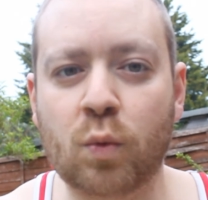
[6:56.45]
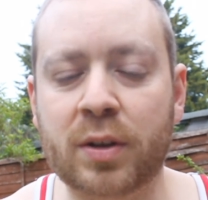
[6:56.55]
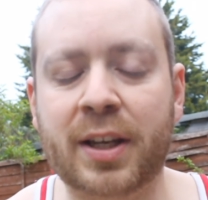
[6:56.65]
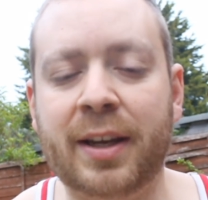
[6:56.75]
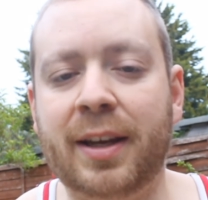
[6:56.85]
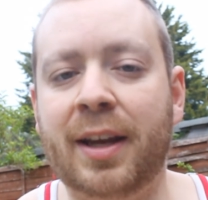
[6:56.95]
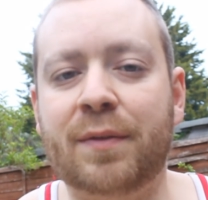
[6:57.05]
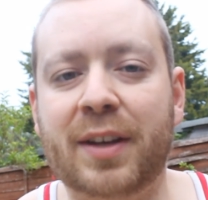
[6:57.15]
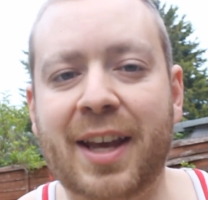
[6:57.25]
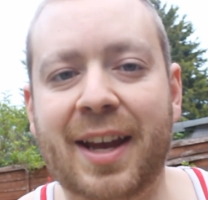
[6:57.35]
would he
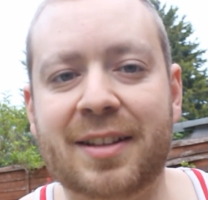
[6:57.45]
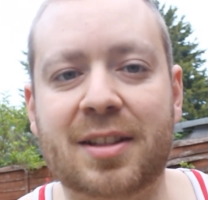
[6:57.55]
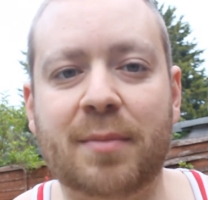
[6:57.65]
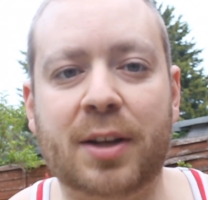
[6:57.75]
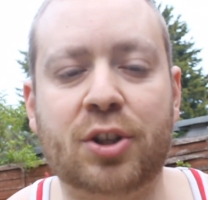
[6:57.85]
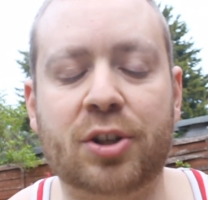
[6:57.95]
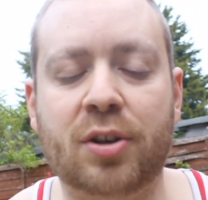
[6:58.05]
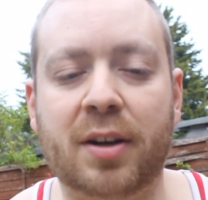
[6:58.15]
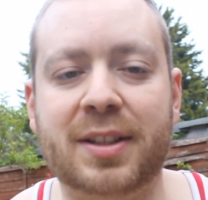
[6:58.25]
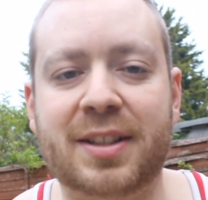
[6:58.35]
even get into the
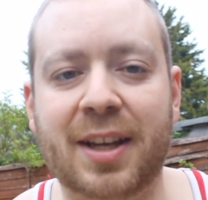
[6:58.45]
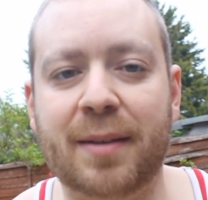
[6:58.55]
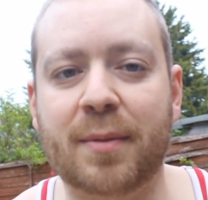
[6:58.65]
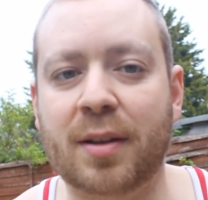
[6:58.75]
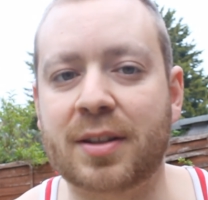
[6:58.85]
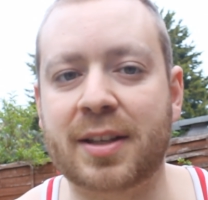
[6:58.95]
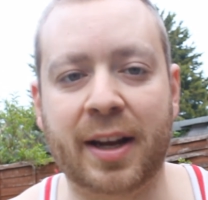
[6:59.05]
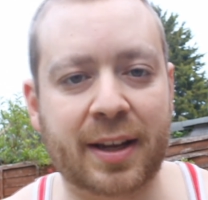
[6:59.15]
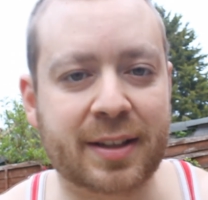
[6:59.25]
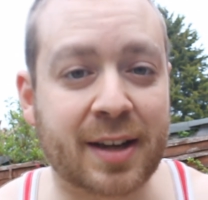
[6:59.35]
Manchester United team at the
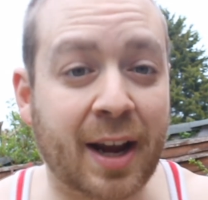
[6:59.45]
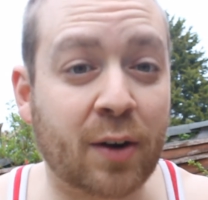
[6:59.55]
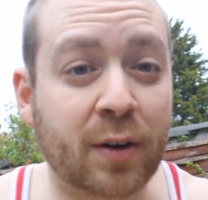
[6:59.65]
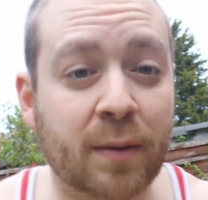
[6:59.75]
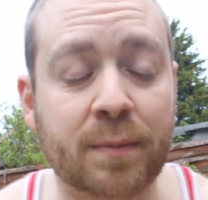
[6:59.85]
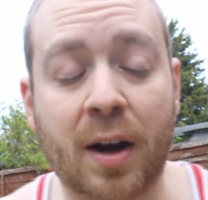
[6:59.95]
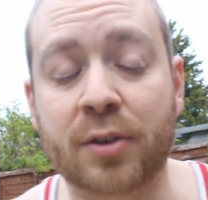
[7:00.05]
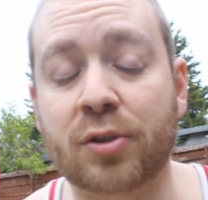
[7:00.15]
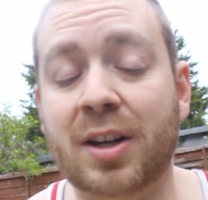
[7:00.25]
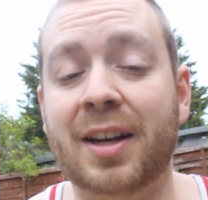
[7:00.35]
state it is now? And I'm
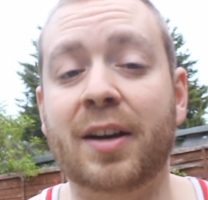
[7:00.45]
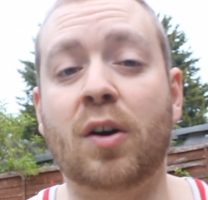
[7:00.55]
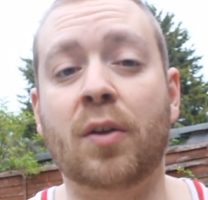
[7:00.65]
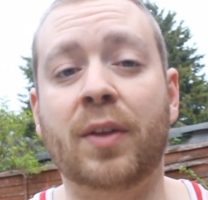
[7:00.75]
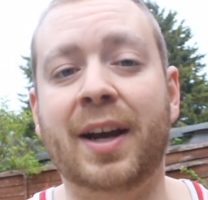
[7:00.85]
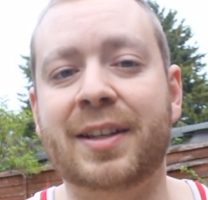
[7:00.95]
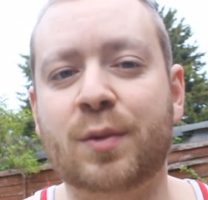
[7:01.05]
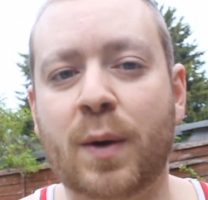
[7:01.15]
unclear on that. He's